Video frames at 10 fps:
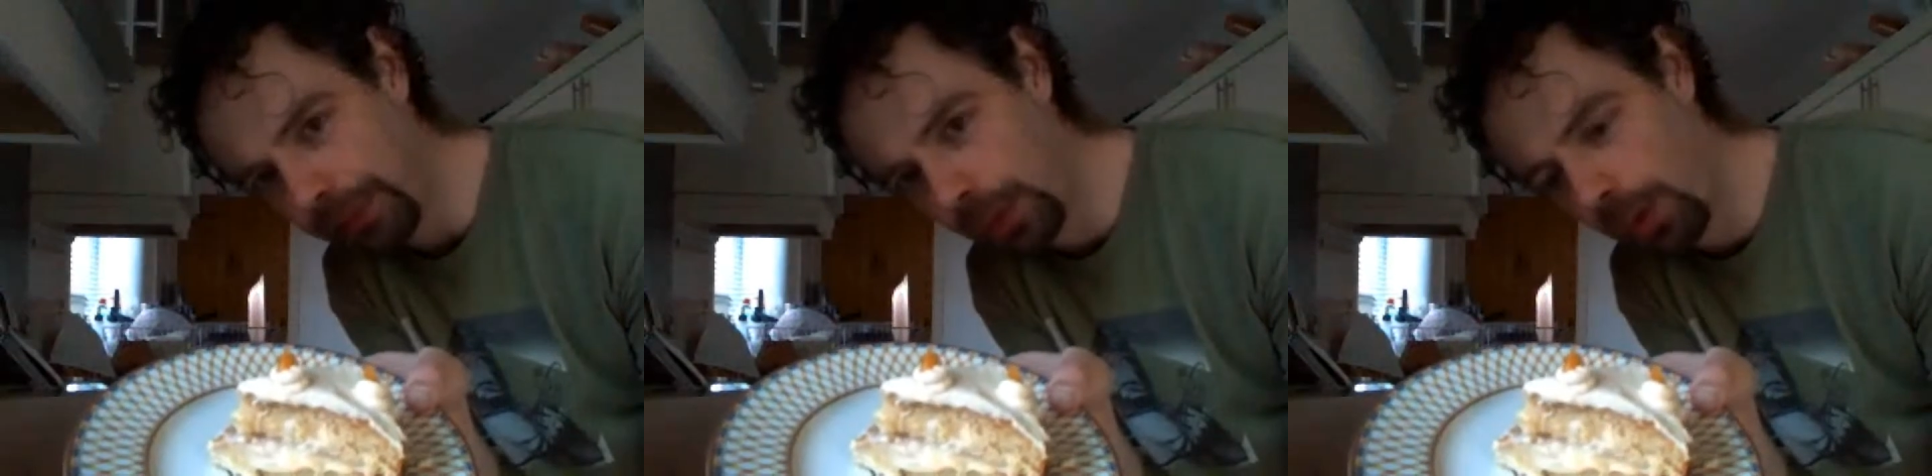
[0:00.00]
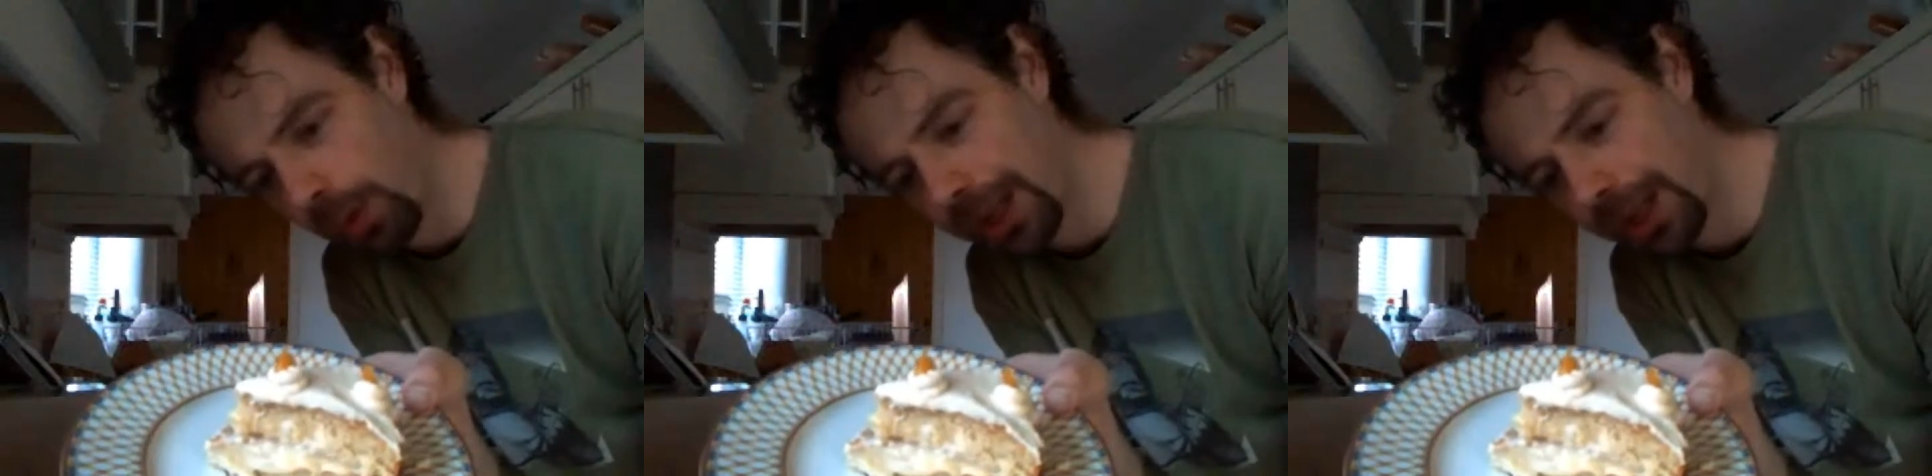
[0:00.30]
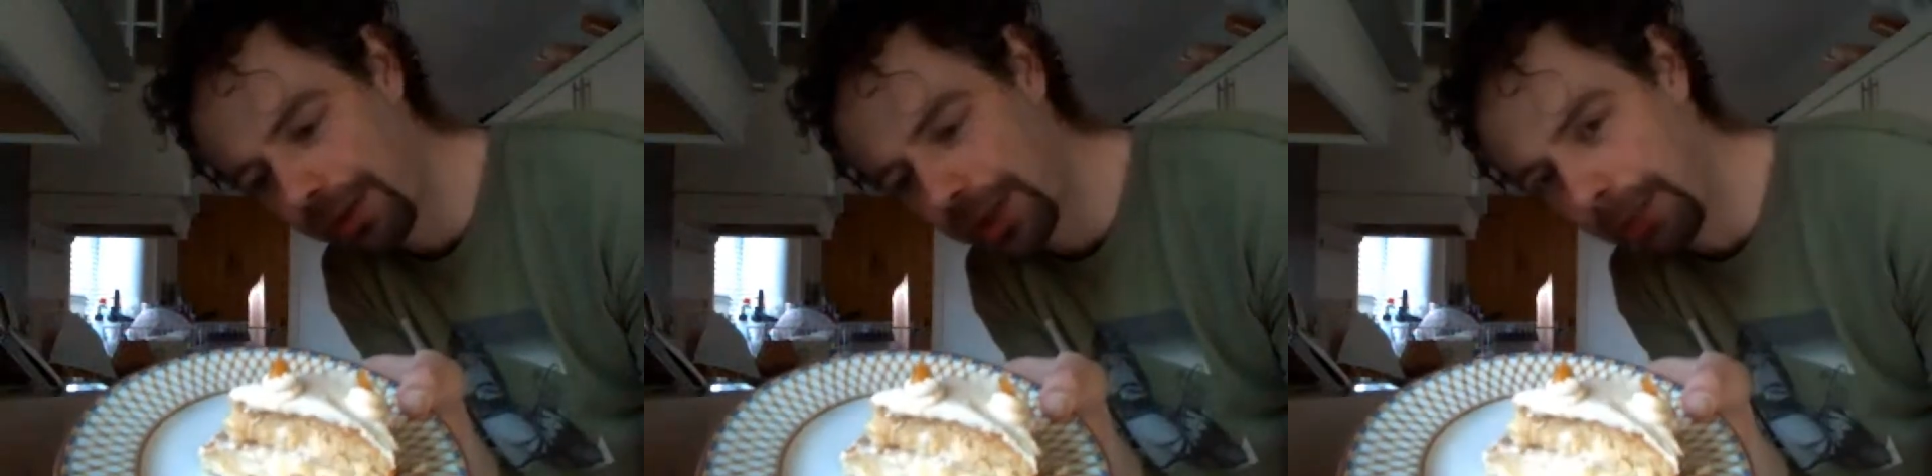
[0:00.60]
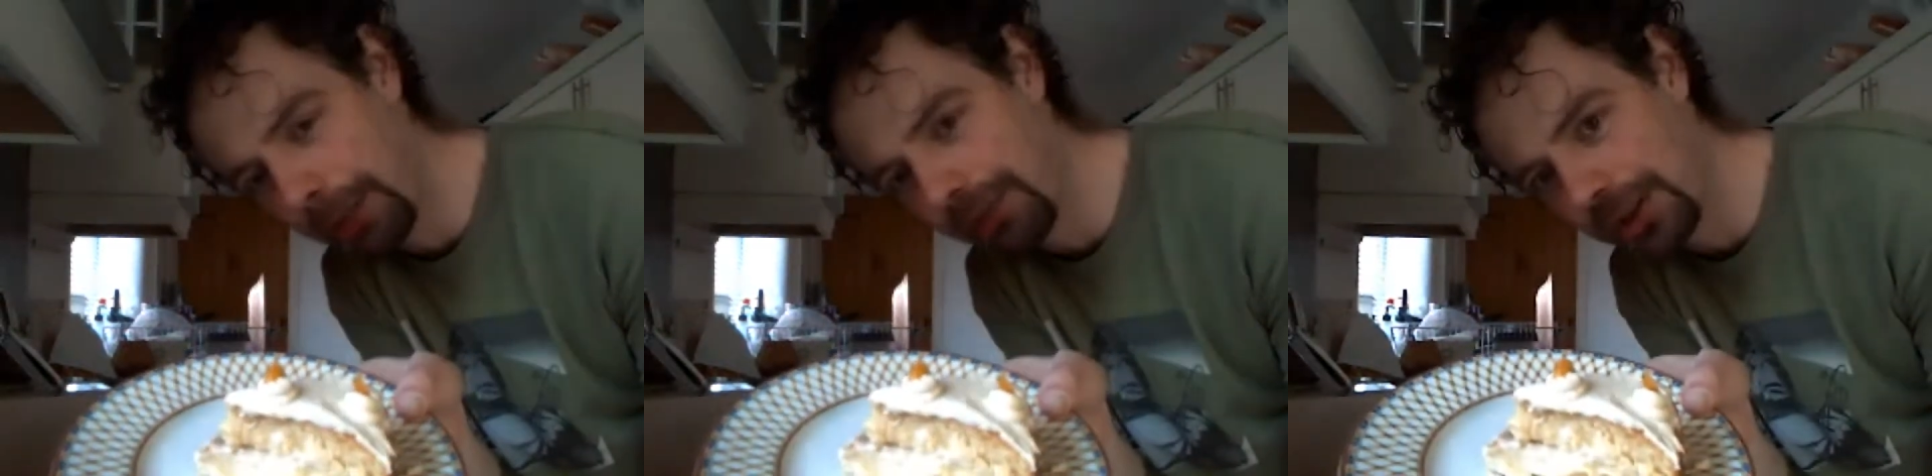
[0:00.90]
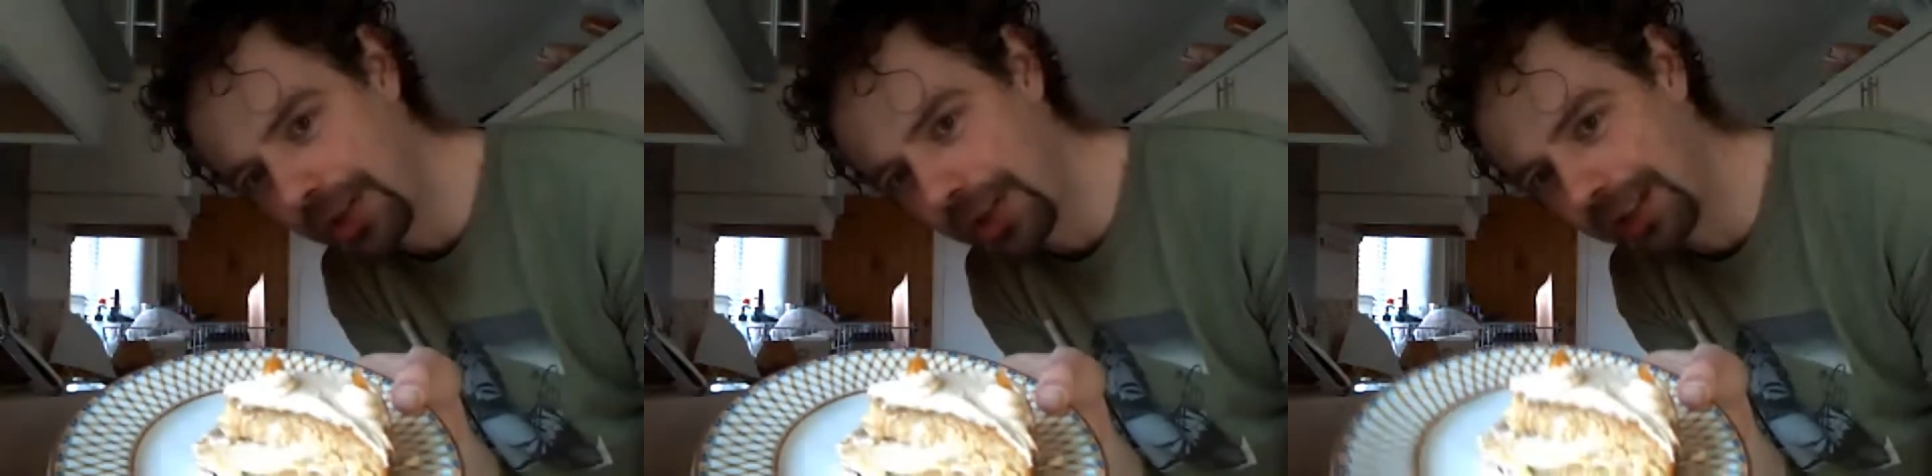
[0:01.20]
Watch how the top of it
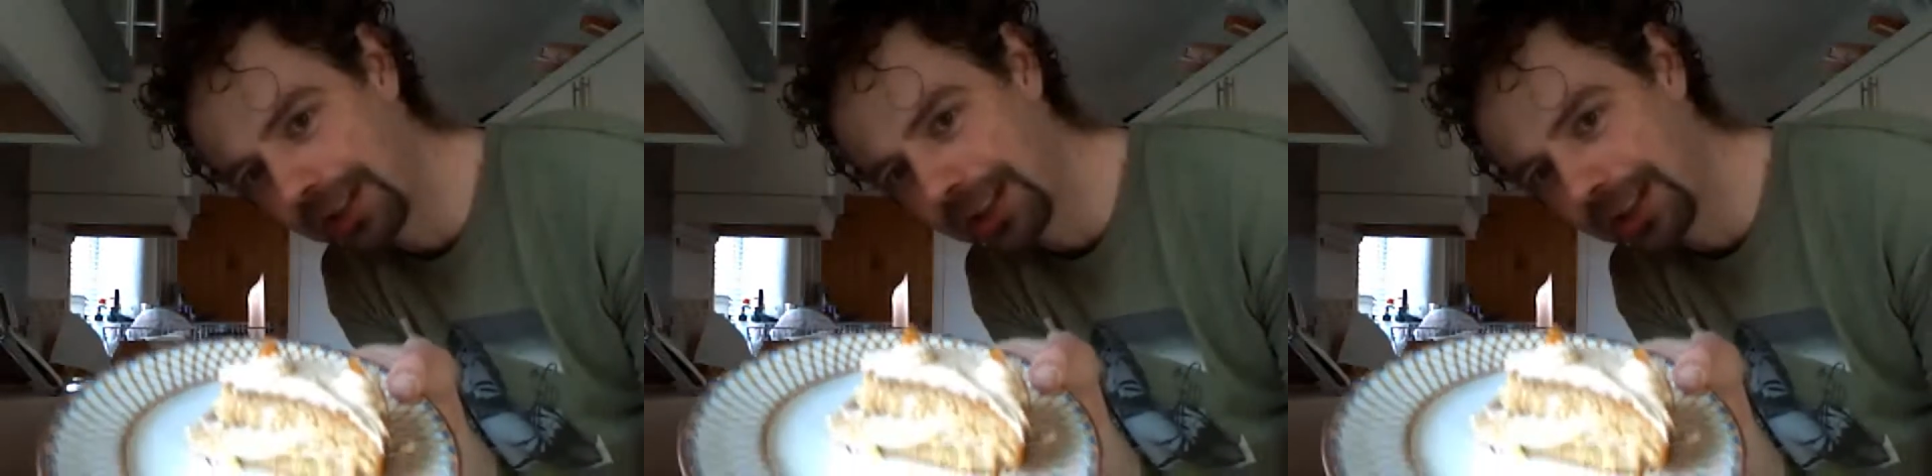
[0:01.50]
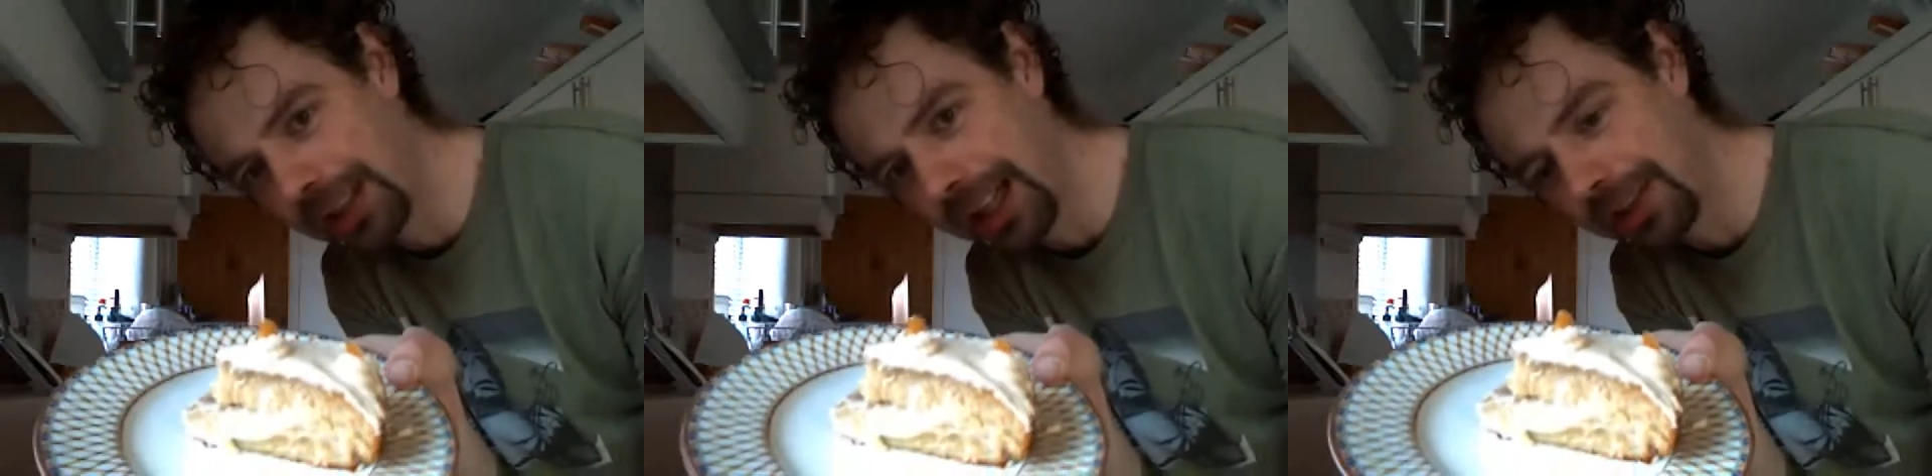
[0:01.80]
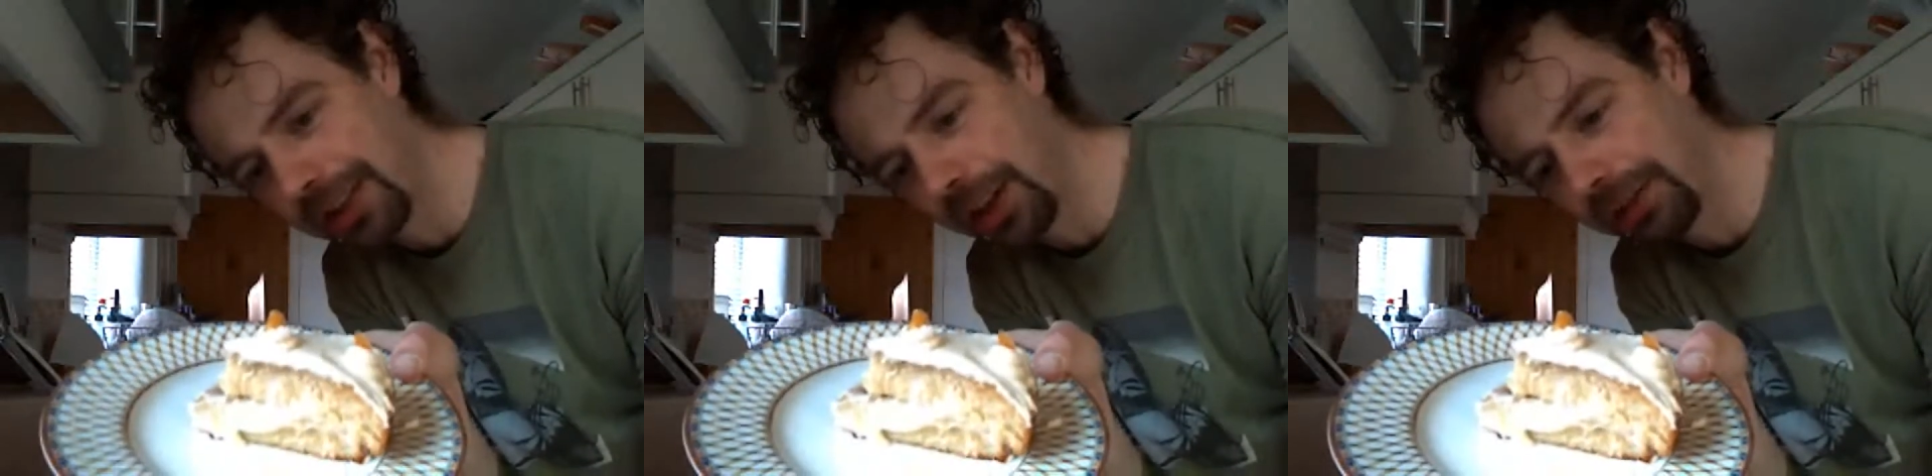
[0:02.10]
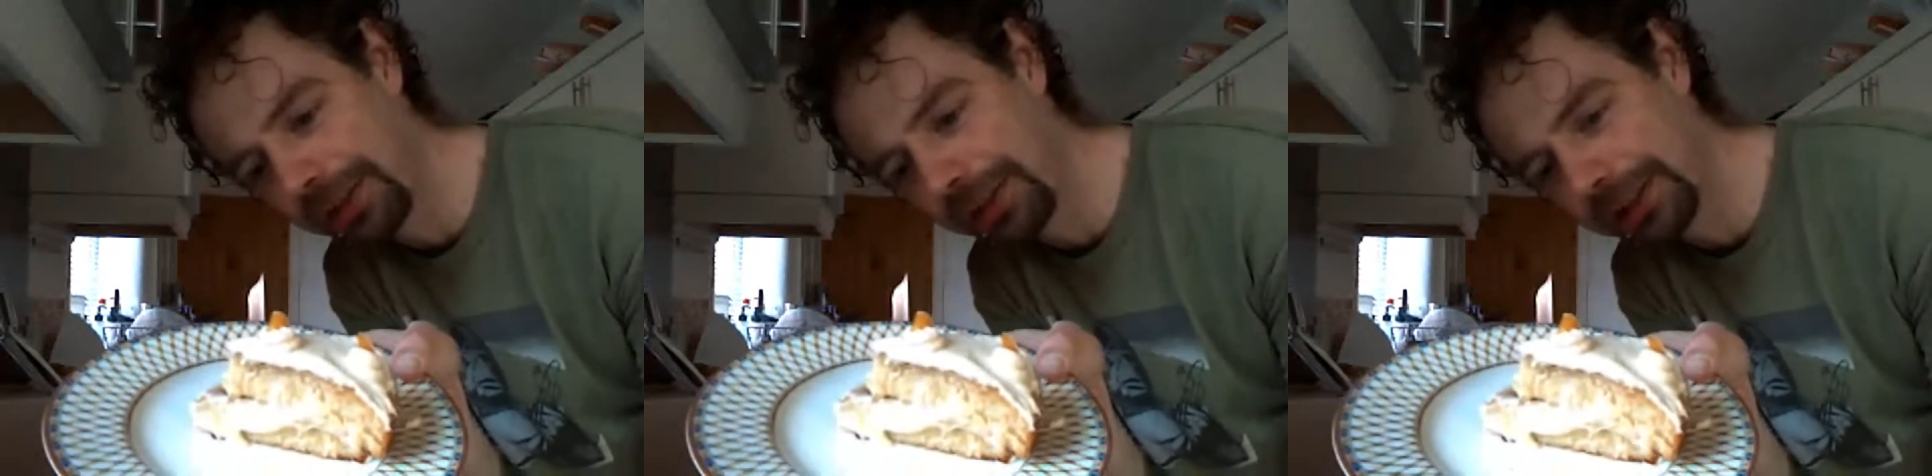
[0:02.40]
gently slides off.